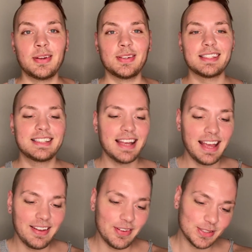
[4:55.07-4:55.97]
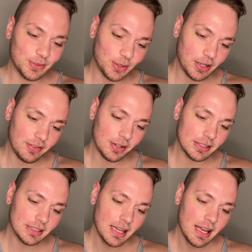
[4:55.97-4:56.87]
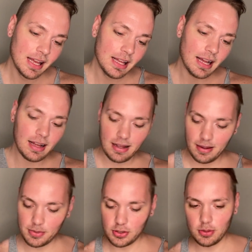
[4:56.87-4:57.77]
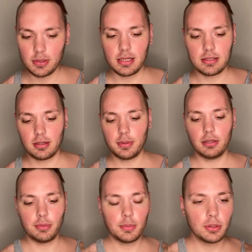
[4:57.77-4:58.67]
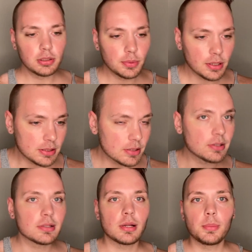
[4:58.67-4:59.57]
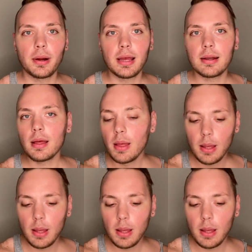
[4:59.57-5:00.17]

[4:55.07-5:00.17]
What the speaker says: I'll say if it's full coverage. I'm assuming it's going to be a little bit buildable because it's just their brand.